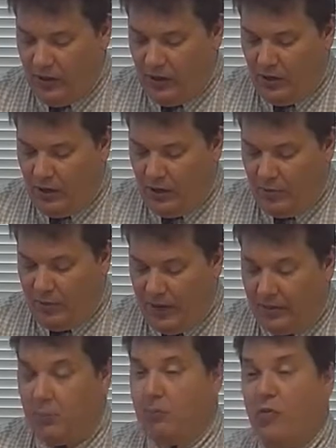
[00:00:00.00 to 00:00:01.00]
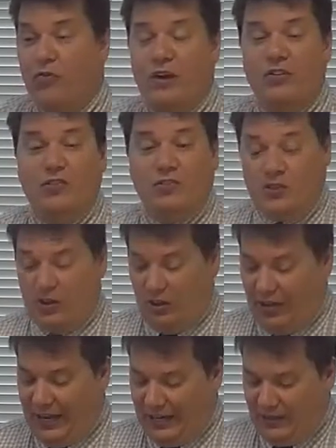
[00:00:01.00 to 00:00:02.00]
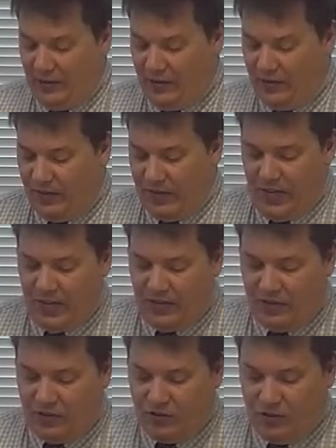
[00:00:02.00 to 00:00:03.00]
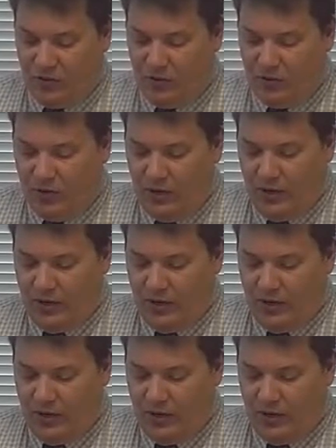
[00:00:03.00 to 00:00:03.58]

about the profession's collective need to